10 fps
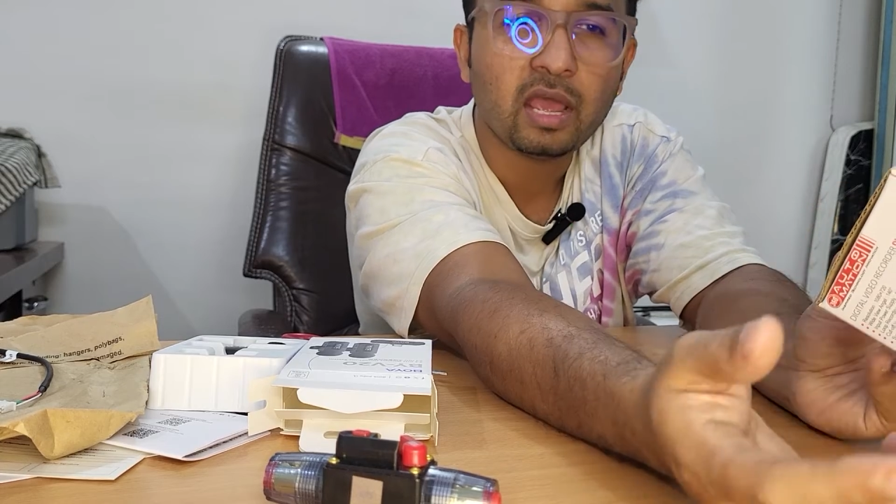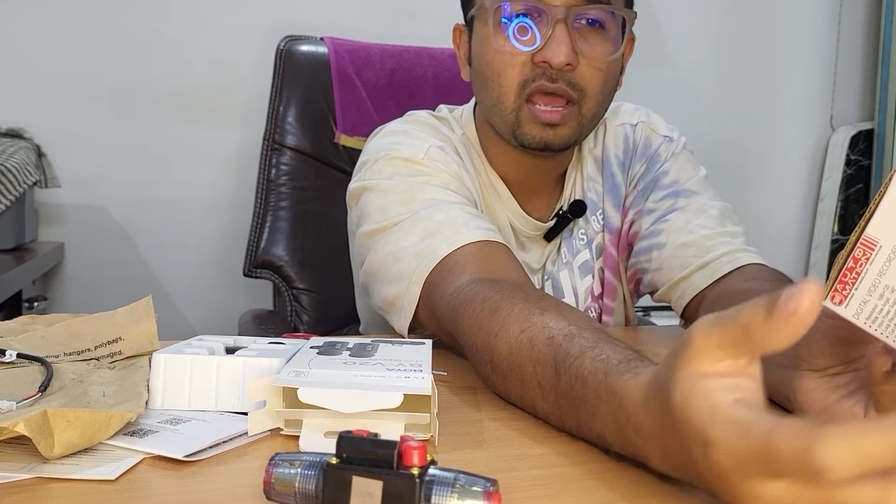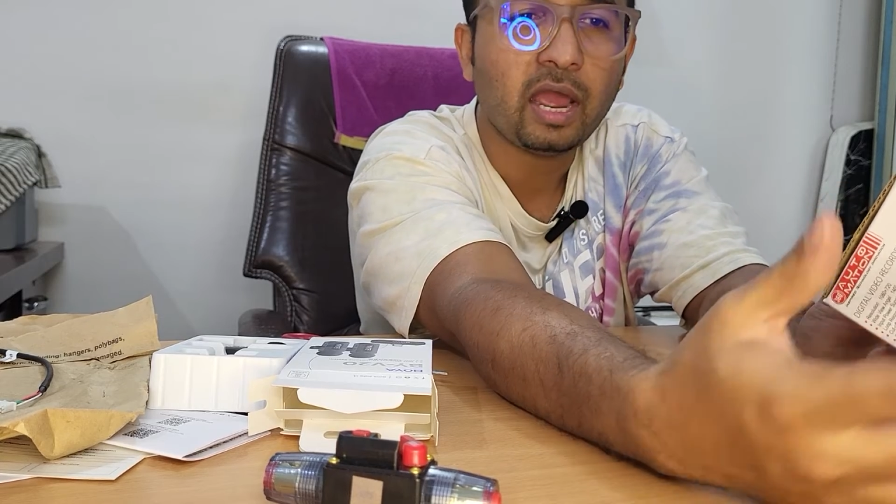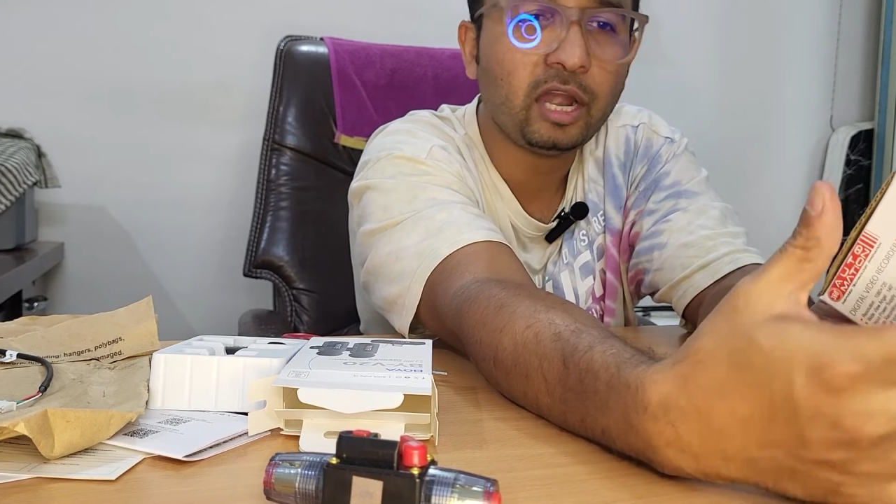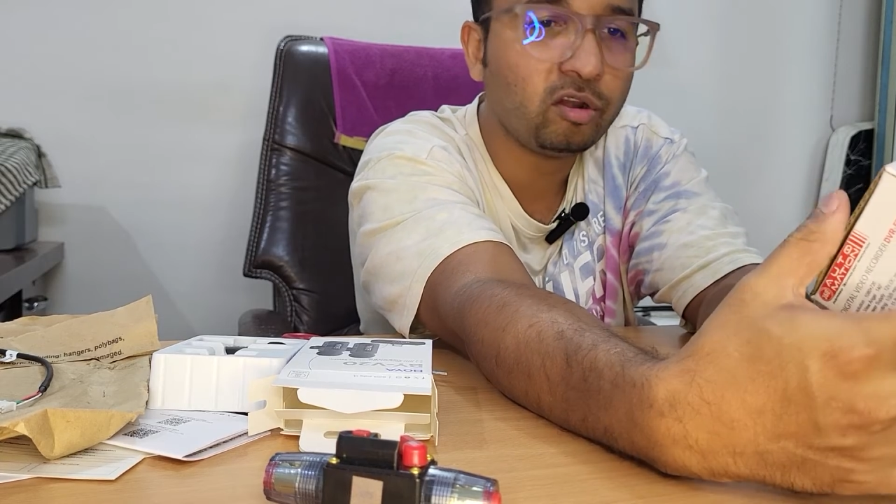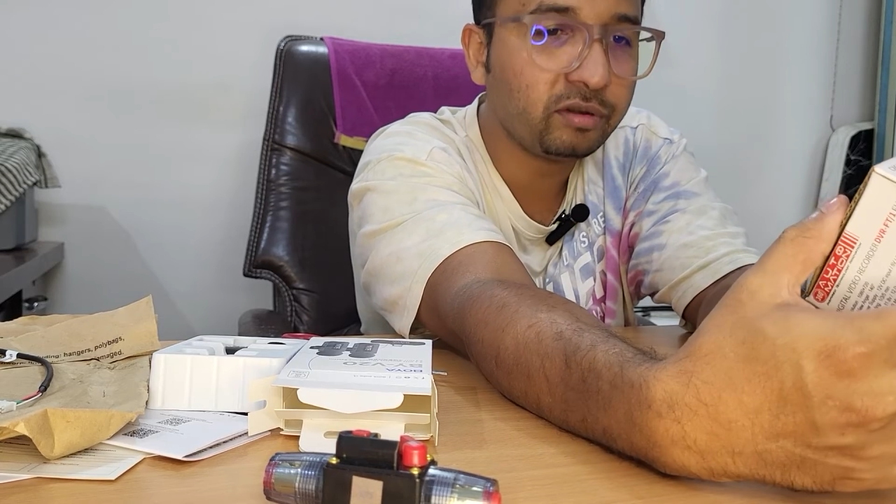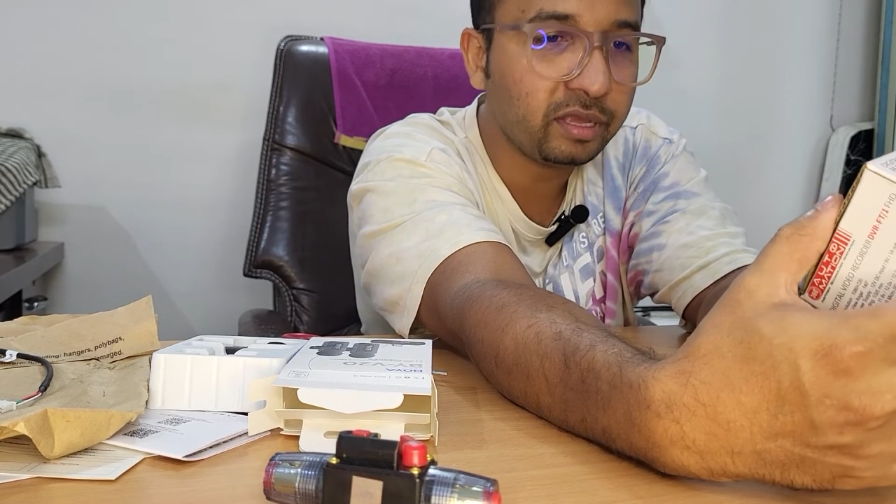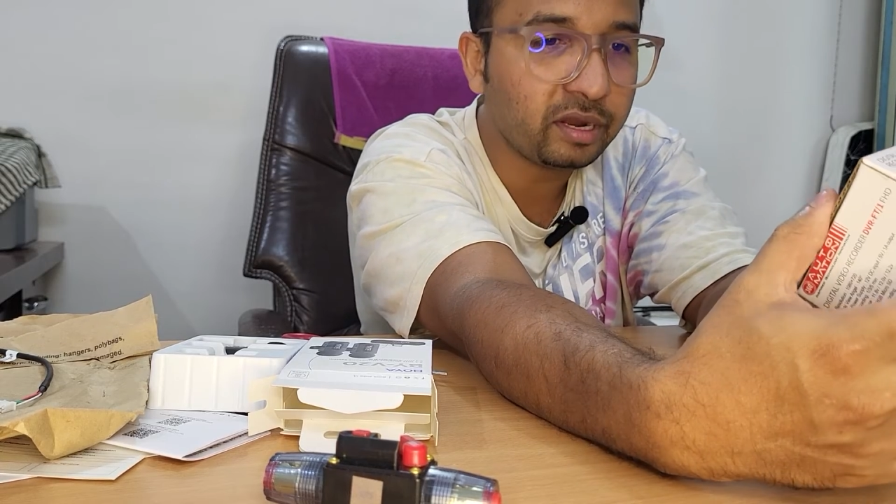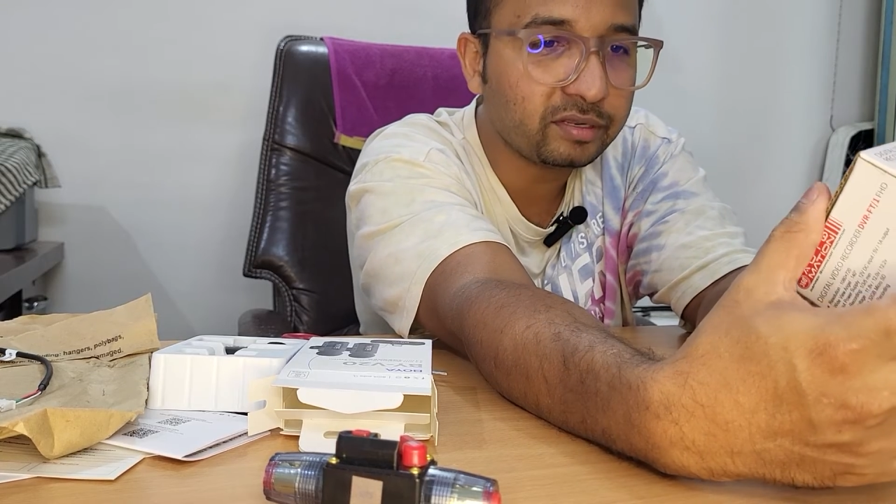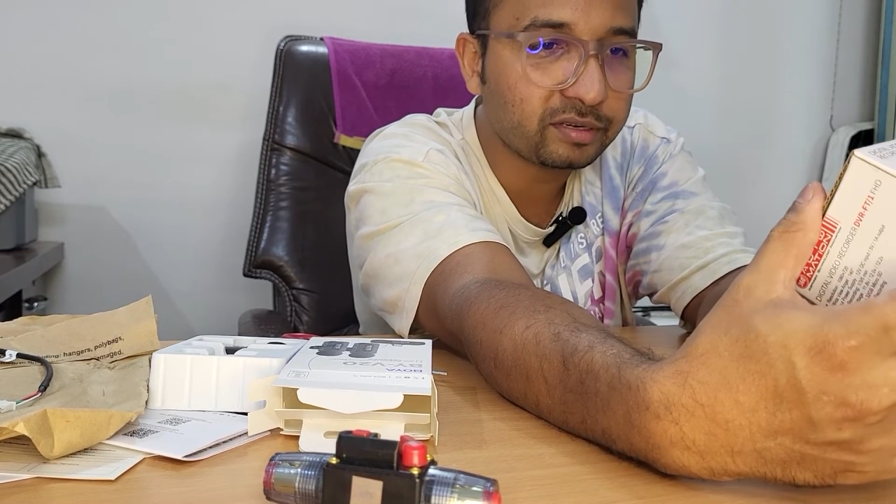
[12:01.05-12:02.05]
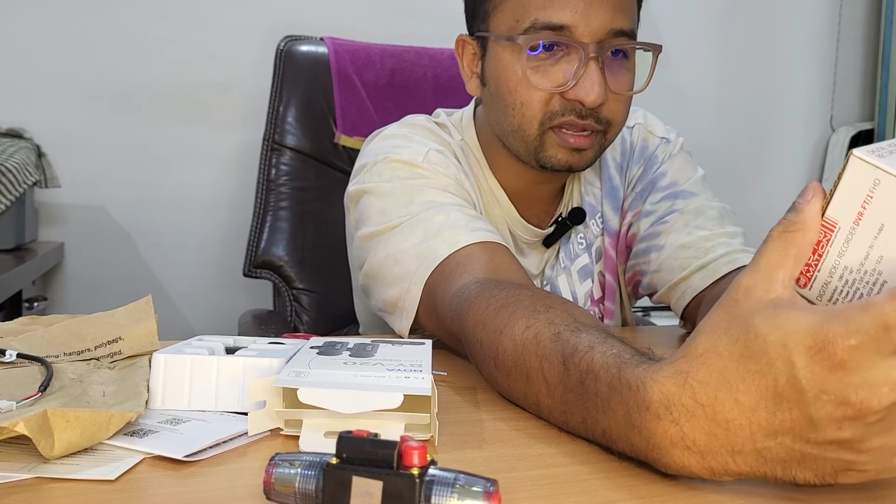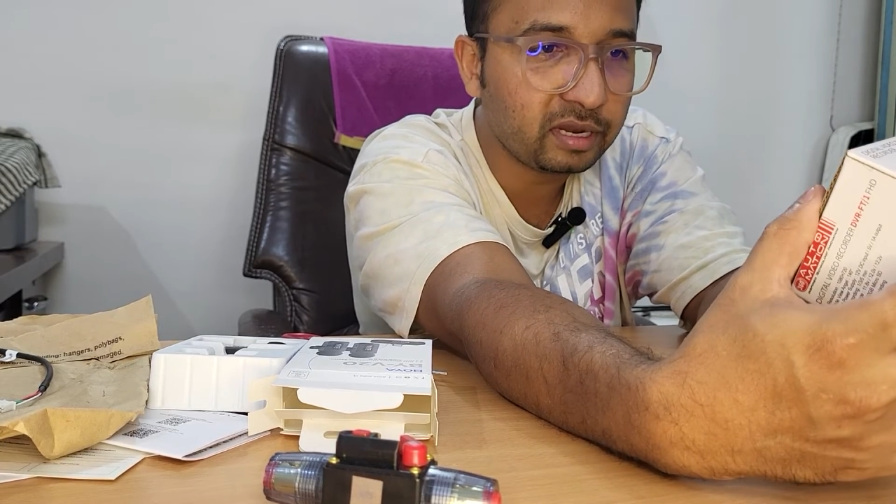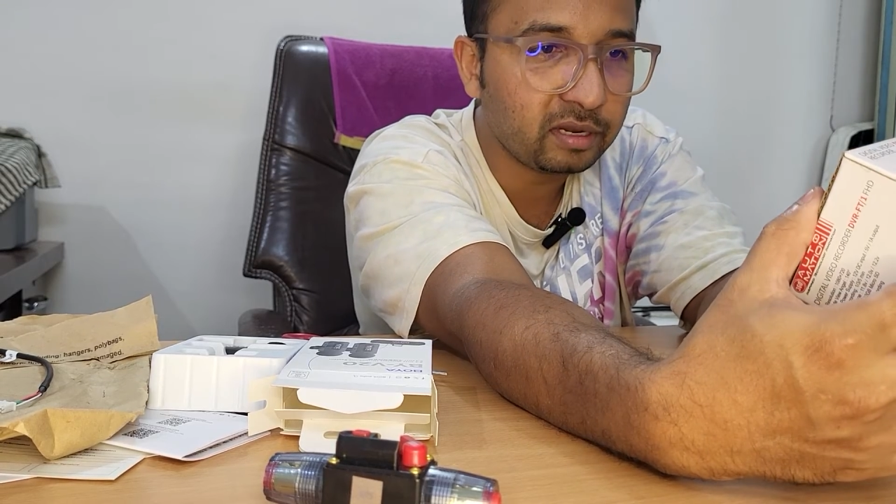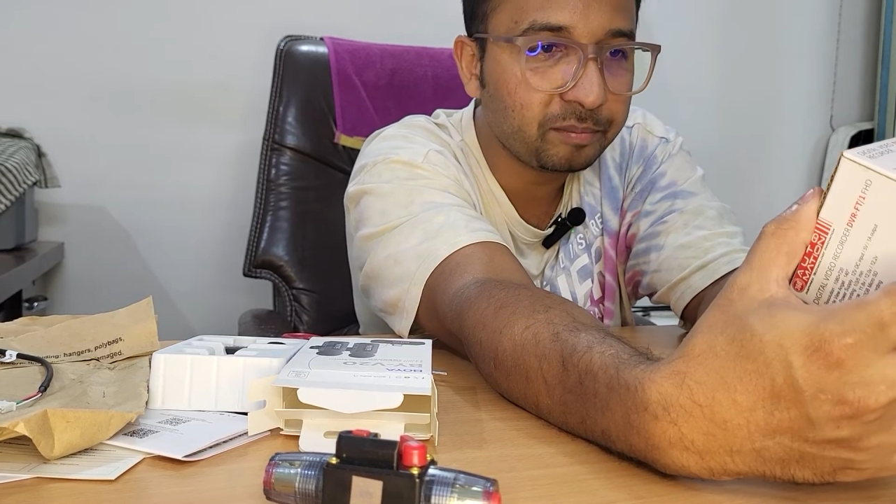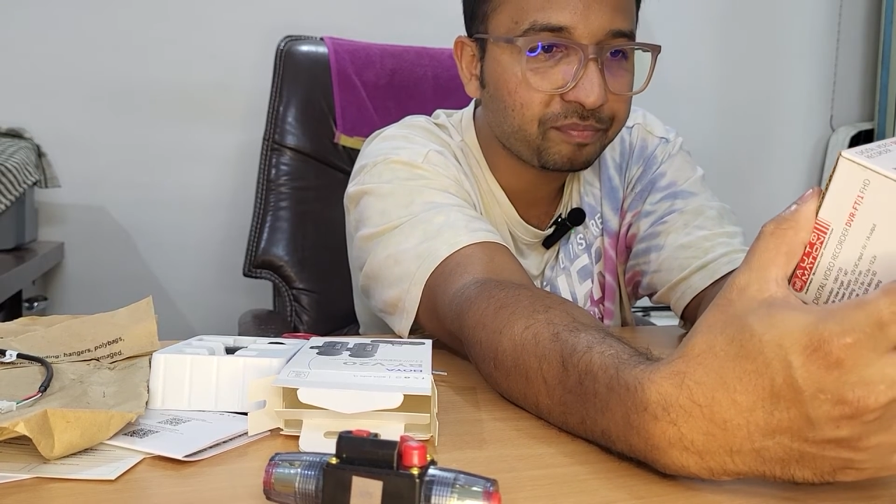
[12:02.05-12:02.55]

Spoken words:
I don't think it's real